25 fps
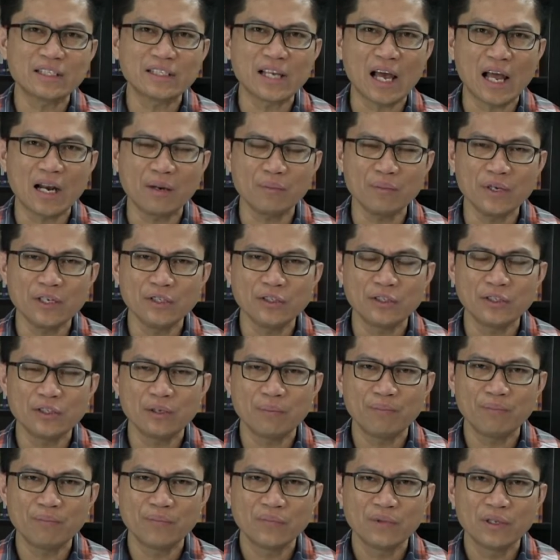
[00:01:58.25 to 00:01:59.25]
psalmist,
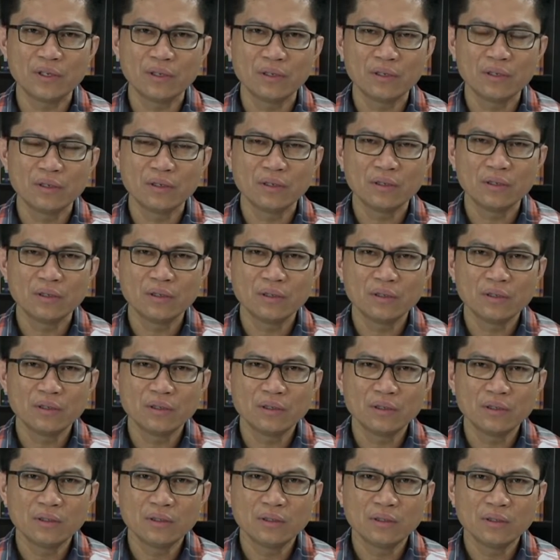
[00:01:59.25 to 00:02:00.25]

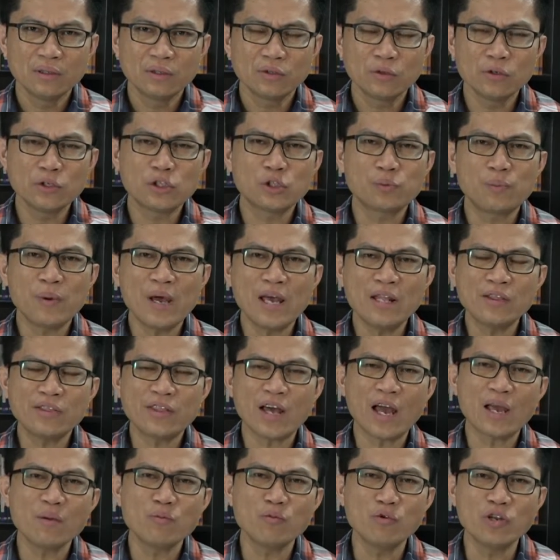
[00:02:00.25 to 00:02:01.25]
to spend
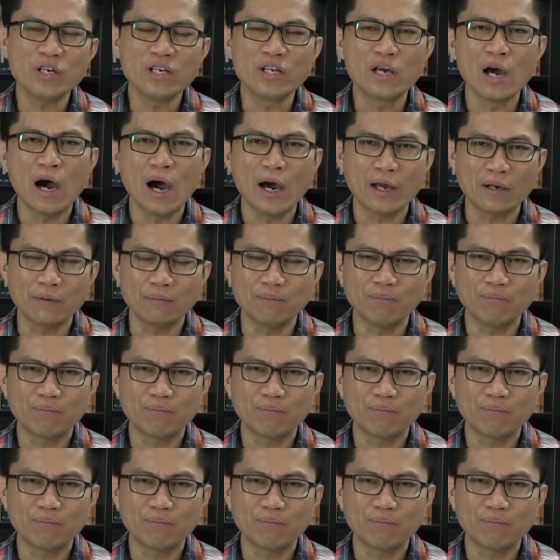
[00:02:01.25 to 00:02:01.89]
time with God,